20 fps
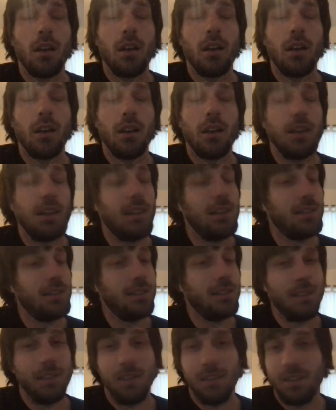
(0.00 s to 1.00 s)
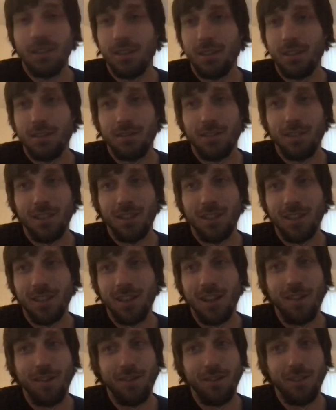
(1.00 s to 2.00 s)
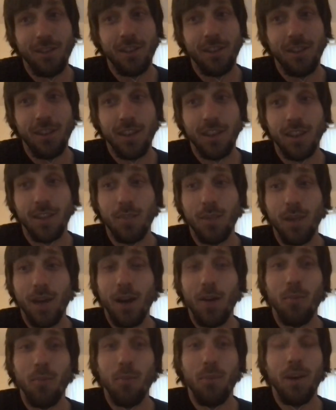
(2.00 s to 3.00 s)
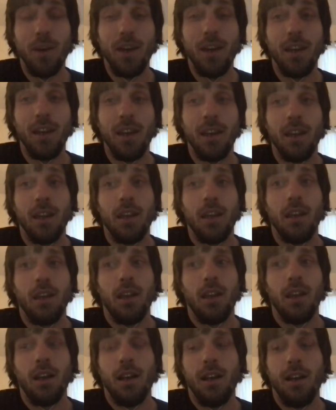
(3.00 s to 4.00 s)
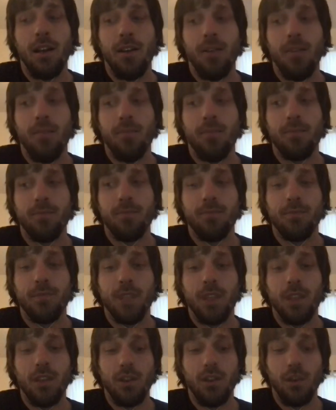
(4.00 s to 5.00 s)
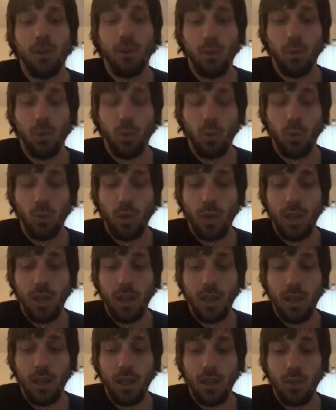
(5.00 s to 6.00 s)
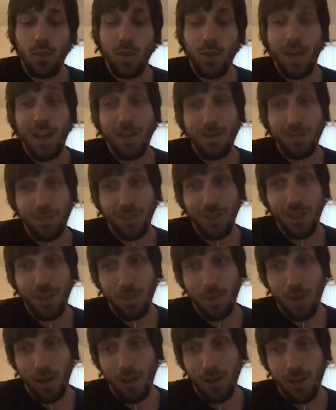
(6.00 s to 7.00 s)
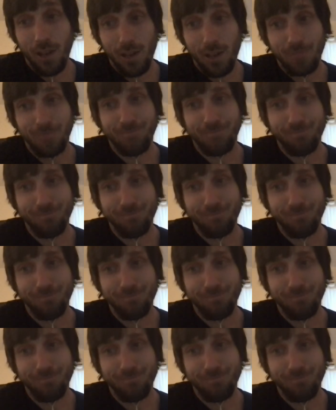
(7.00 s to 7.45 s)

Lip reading: it's not fun to think about, but um, you know, we have to think about it. And,